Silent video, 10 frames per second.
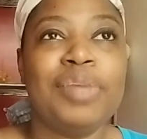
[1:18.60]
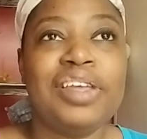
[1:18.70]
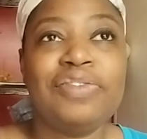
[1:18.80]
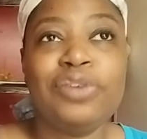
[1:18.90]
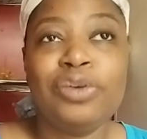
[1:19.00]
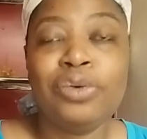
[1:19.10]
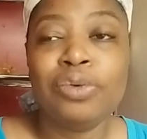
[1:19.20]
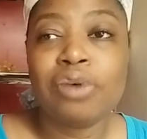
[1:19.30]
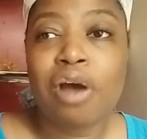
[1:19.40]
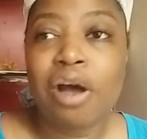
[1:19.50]
if
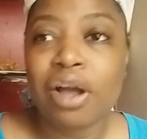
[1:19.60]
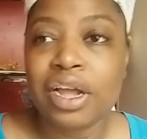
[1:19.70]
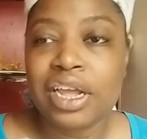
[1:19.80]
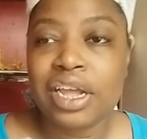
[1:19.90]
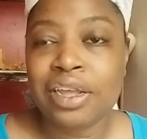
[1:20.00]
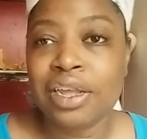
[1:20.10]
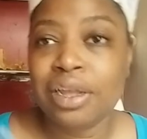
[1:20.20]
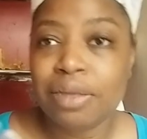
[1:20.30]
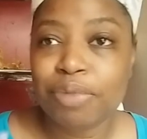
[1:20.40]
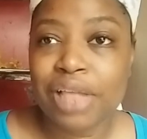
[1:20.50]
you are a
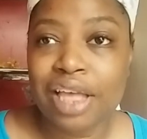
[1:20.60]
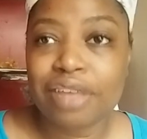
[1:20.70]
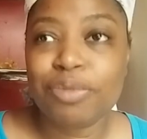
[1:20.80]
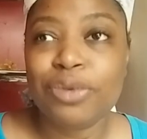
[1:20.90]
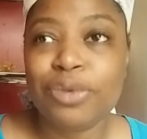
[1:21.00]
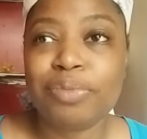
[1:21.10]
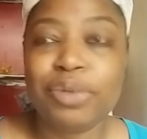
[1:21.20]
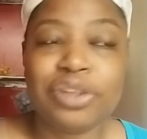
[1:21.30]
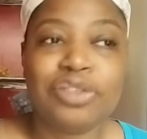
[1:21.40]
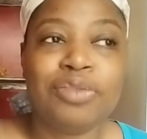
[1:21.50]
Black
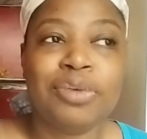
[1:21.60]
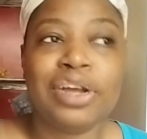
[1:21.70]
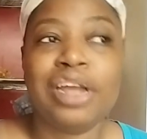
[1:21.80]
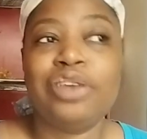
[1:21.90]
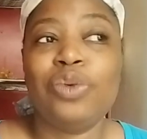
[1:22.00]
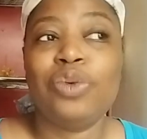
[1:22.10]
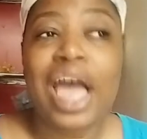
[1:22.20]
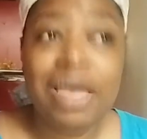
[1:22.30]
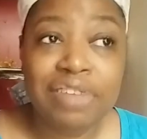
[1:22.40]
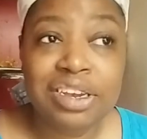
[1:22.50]
booktuber and you
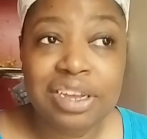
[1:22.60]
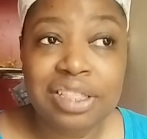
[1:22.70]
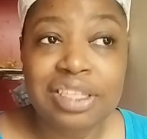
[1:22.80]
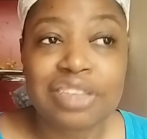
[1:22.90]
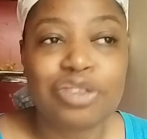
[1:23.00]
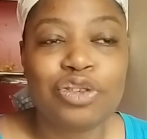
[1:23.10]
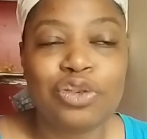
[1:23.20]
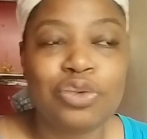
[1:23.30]
haven't done this,